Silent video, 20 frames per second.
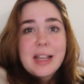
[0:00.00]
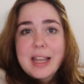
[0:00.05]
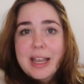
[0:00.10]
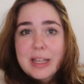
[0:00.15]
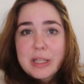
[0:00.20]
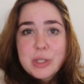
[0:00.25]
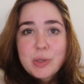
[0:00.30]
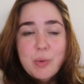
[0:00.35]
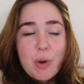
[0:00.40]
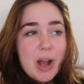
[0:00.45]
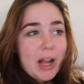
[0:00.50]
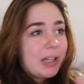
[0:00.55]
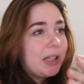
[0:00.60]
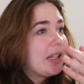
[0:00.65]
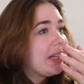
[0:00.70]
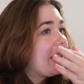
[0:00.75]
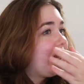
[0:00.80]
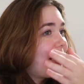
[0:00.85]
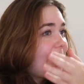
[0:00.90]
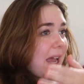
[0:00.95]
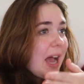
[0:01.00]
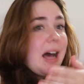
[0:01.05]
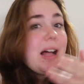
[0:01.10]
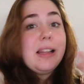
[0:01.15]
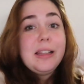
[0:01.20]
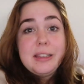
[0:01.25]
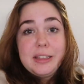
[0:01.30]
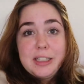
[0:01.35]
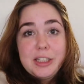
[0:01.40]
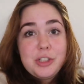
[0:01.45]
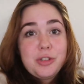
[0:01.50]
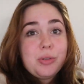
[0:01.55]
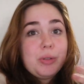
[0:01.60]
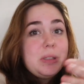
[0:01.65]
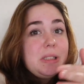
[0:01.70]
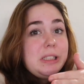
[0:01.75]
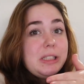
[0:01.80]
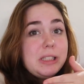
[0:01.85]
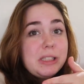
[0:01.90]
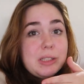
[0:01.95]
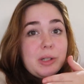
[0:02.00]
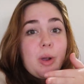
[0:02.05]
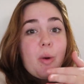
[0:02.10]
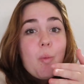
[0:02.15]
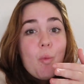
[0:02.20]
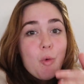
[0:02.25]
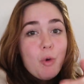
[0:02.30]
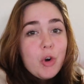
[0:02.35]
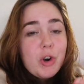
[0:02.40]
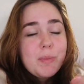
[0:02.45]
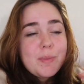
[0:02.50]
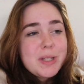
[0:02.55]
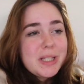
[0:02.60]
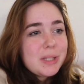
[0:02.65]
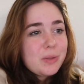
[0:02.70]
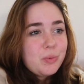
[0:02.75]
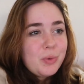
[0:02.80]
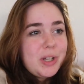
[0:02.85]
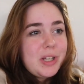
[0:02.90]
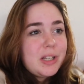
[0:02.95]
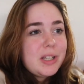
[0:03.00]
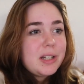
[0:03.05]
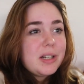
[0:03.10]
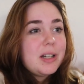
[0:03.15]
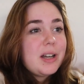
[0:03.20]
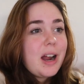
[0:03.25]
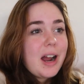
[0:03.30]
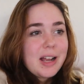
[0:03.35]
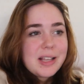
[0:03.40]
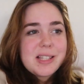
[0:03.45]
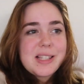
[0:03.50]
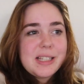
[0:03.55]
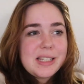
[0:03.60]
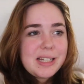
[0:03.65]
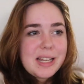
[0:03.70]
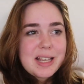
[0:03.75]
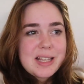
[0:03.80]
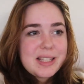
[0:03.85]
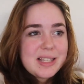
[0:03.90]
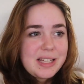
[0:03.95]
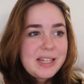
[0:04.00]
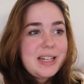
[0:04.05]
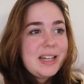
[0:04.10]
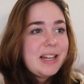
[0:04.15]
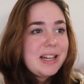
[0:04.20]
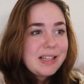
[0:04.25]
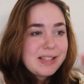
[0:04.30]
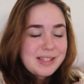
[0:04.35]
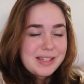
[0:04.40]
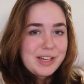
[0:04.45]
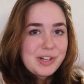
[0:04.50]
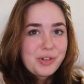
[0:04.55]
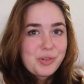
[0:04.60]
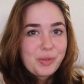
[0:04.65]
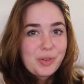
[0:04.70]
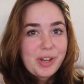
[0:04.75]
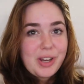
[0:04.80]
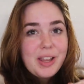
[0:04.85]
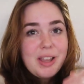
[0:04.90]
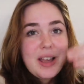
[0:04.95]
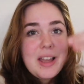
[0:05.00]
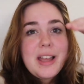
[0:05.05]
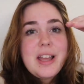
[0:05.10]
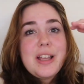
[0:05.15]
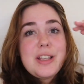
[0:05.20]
Guess what? Yeah, literally, the warmest winter Iceland has seen in a century.